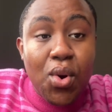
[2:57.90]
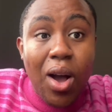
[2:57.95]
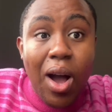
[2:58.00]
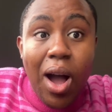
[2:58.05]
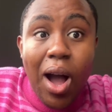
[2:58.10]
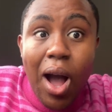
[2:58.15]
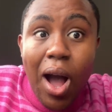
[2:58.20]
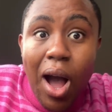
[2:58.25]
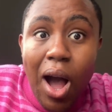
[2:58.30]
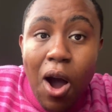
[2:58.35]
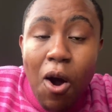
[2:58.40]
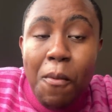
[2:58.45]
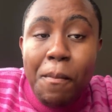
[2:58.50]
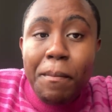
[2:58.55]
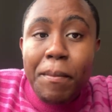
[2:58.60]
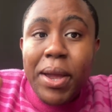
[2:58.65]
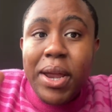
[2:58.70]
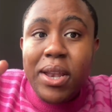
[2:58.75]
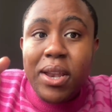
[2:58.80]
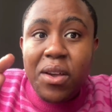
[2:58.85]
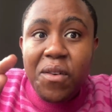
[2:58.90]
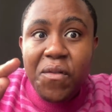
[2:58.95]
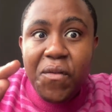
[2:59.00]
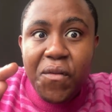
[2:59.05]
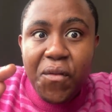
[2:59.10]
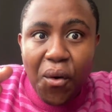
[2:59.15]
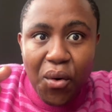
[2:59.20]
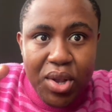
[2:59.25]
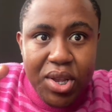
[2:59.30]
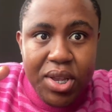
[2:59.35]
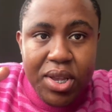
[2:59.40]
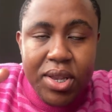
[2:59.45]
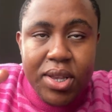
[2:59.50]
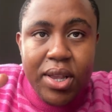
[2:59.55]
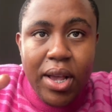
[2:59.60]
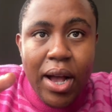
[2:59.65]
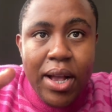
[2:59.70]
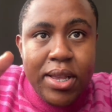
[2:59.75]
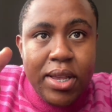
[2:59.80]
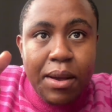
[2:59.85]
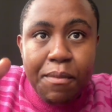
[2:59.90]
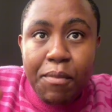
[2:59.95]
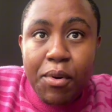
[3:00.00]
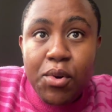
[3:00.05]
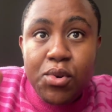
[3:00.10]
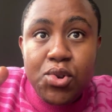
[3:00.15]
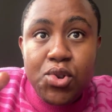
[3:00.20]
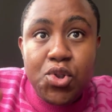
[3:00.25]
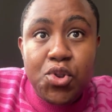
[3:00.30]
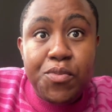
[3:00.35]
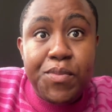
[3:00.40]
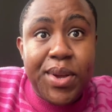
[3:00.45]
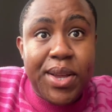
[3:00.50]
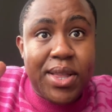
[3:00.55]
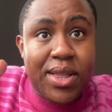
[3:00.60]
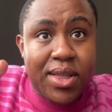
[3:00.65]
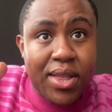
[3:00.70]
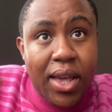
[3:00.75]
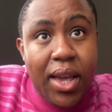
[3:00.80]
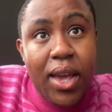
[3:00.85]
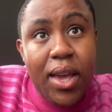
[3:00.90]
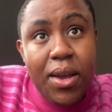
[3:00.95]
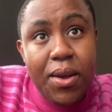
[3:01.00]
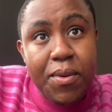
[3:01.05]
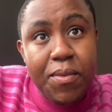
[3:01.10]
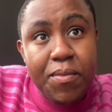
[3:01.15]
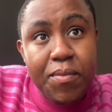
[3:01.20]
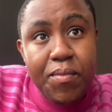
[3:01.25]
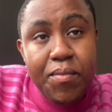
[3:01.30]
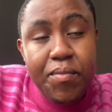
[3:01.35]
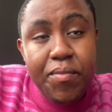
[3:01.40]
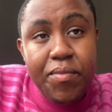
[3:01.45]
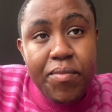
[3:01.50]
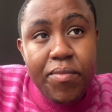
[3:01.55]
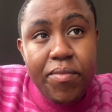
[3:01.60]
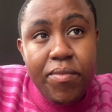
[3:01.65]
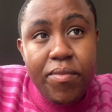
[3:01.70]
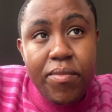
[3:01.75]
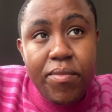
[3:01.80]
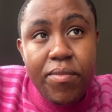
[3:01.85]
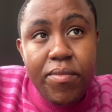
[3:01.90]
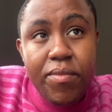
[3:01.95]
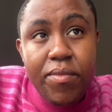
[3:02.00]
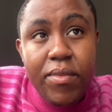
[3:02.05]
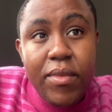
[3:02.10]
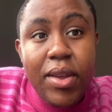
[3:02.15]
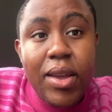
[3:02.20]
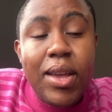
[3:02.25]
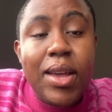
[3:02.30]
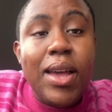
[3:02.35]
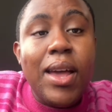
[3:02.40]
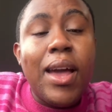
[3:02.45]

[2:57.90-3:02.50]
how many forces are supposed to be there.